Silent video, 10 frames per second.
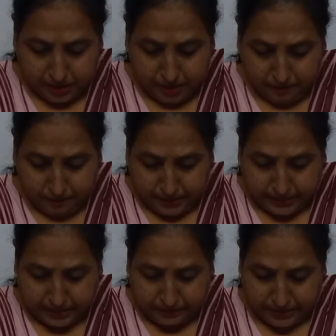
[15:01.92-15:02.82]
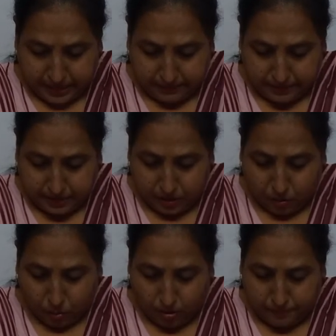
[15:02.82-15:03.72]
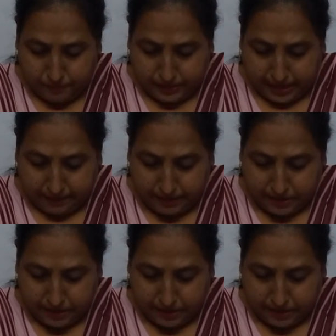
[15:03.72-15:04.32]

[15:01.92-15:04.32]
present vitamins, they hold vitamins